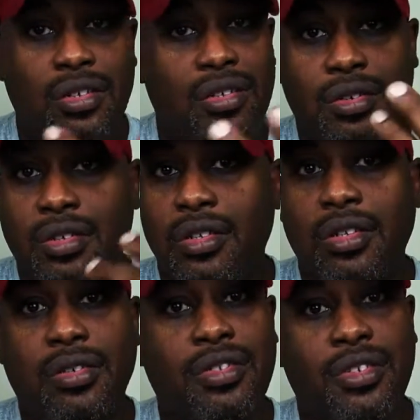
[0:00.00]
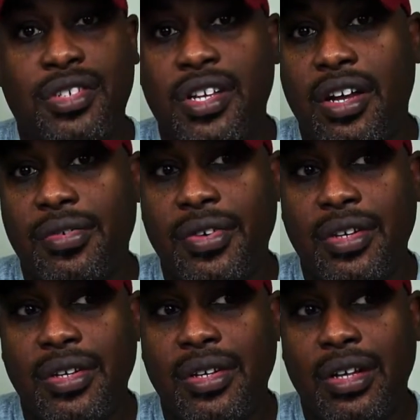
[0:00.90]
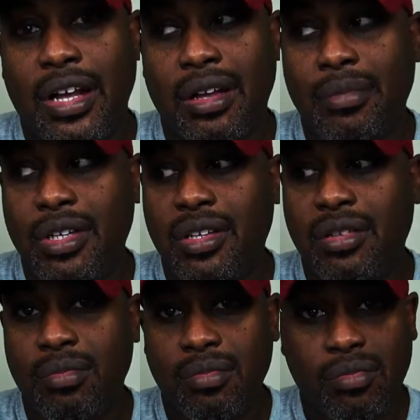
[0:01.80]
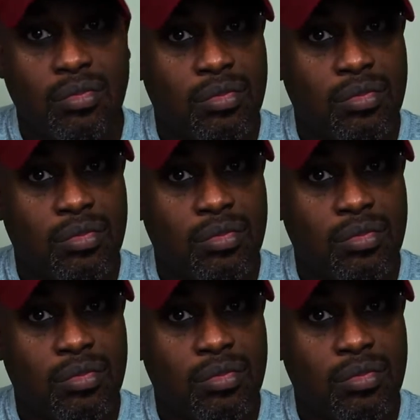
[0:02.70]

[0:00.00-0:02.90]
you're deluding yourself. I mean,